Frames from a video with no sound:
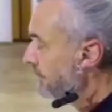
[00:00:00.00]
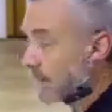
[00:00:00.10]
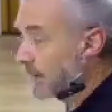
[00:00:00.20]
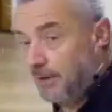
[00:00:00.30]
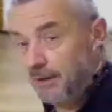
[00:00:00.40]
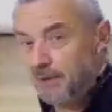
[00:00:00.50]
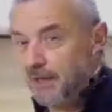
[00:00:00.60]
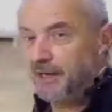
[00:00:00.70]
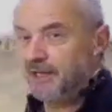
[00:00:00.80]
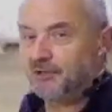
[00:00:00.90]
Now,
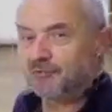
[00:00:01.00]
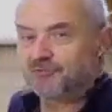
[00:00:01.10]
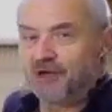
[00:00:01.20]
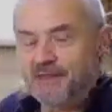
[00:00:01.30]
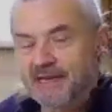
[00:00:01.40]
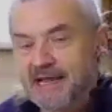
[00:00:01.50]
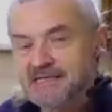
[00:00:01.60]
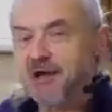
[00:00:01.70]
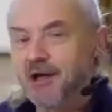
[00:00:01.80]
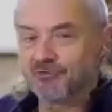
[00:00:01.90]
I, I don't find that
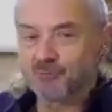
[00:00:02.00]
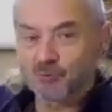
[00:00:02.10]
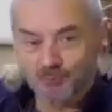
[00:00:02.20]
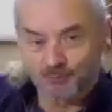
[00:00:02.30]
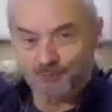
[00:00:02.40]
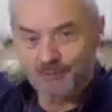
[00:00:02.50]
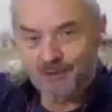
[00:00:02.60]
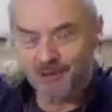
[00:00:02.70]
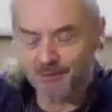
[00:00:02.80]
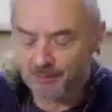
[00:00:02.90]
as comfortable
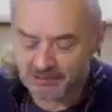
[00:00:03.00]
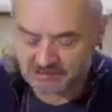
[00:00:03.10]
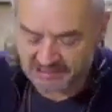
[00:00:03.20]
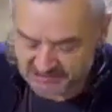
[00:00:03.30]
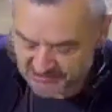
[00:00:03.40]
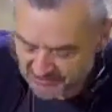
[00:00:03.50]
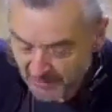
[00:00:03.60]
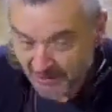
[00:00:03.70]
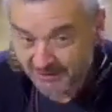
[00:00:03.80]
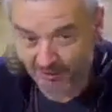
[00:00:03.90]
uh, because it's
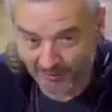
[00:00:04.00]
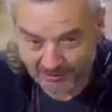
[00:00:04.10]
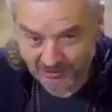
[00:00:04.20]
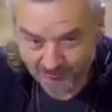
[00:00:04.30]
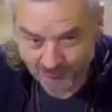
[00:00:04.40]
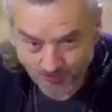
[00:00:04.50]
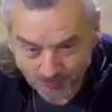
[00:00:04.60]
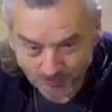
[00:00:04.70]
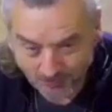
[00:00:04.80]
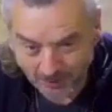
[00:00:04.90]
kind of
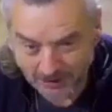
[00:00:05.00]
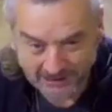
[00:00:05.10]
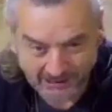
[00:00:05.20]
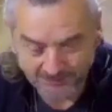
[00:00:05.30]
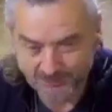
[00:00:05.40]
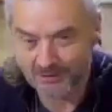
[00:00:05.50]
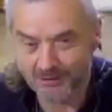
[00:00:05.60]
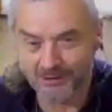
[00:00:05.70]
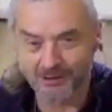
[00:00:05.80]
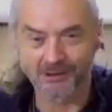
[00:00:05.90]
my
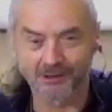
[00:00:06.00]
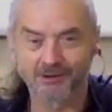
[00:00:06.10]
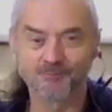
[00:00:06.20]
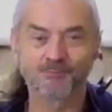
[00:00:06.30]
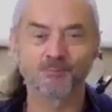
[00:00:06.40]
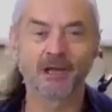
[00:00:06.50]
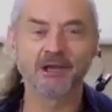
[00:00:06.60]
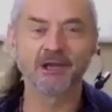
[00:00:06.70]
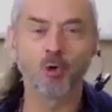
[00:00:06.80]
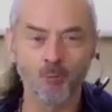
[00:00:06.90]
um, my
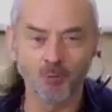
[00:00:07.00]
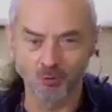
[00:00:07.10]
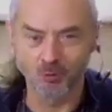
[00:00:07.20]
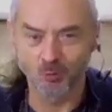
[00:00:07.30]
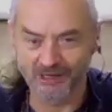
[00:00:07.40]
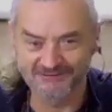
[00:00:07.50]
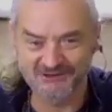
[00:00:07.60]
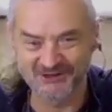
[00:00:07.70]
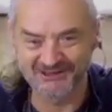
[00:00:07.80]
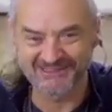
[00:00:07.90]
normal way of
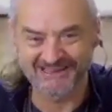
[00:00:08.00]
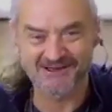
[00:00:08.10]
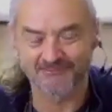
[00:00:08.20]
doing things.